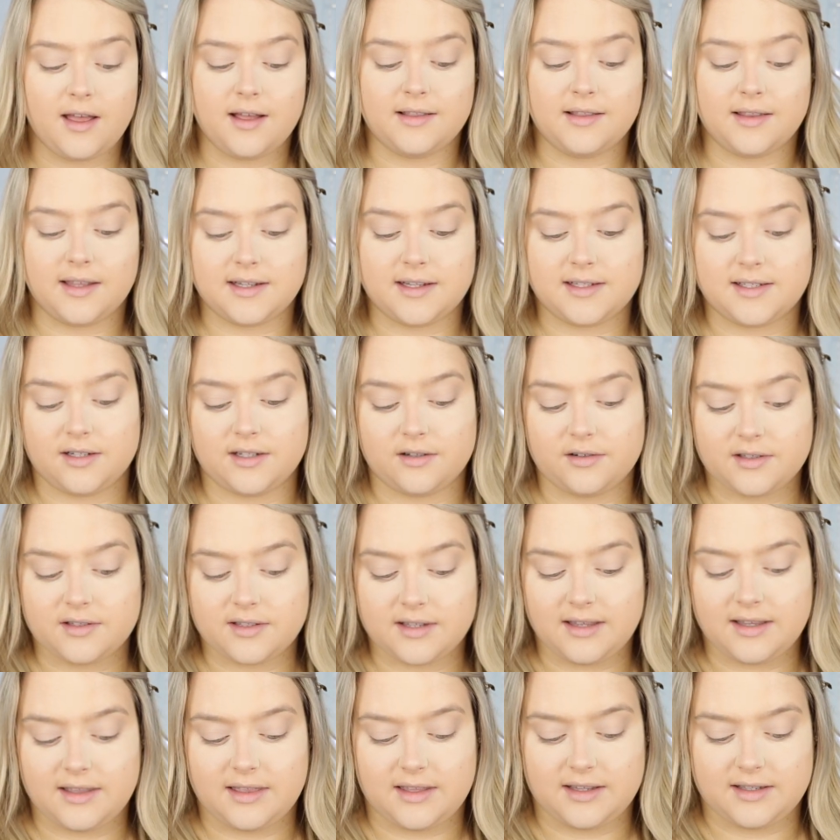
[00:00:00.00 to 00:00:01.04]
Like,
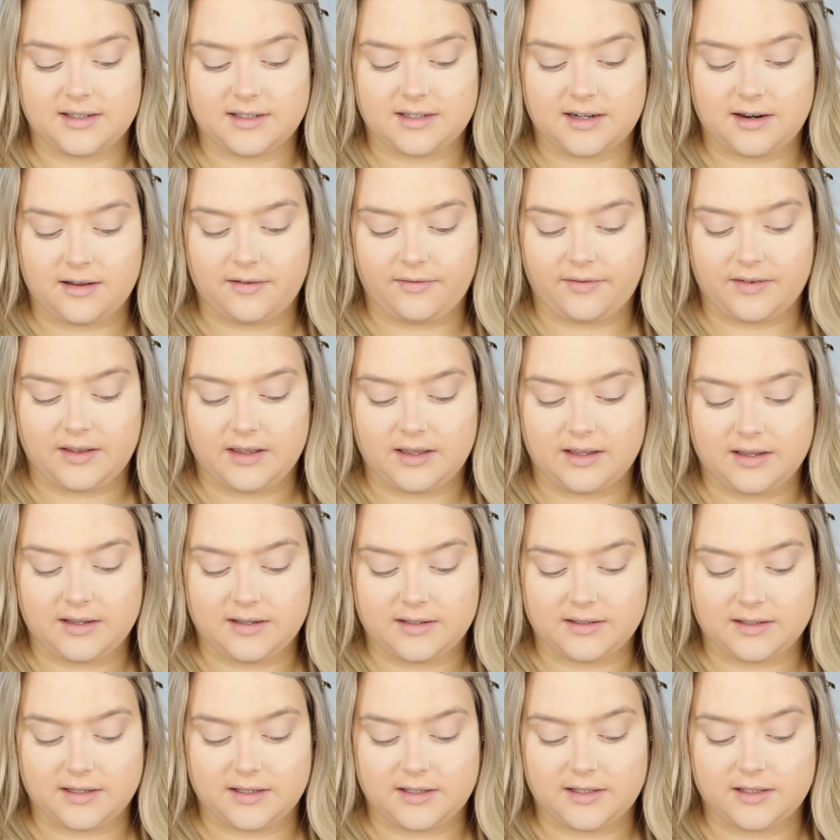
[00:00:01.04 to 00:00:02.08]
seriously, this stuff
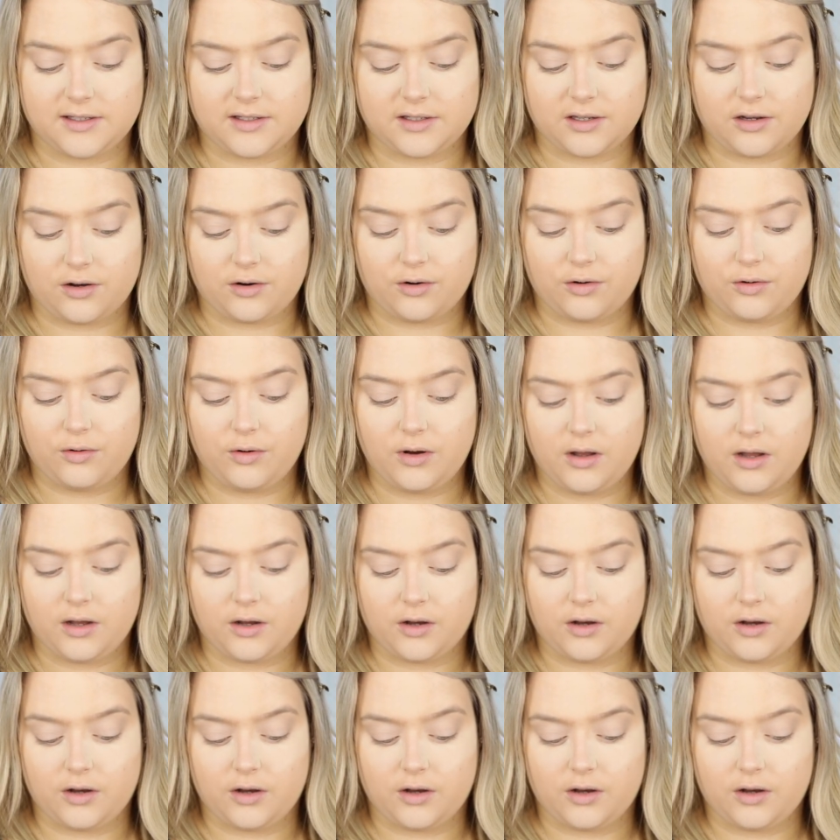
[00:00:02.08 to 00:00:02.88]
is so